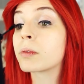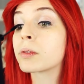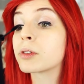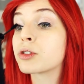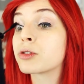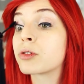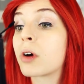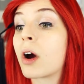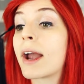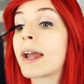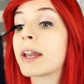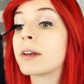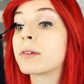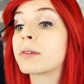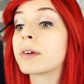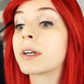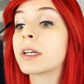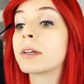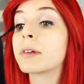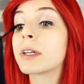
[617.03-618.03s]
dried
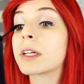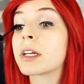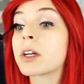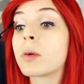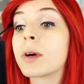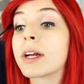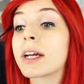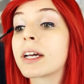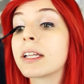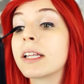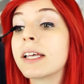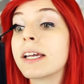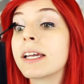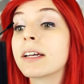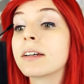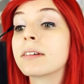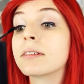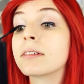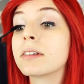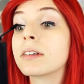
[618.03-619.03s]
really, really
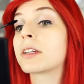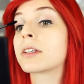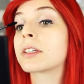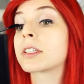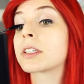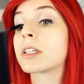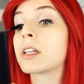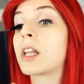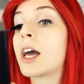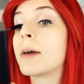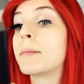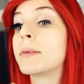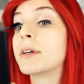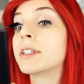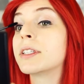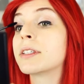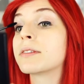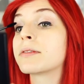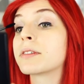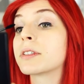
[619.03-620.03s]
quickly. It's making a slight bit
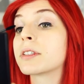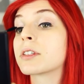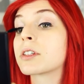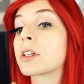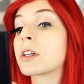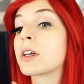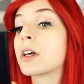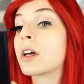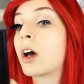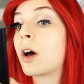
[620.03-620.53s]
of difference.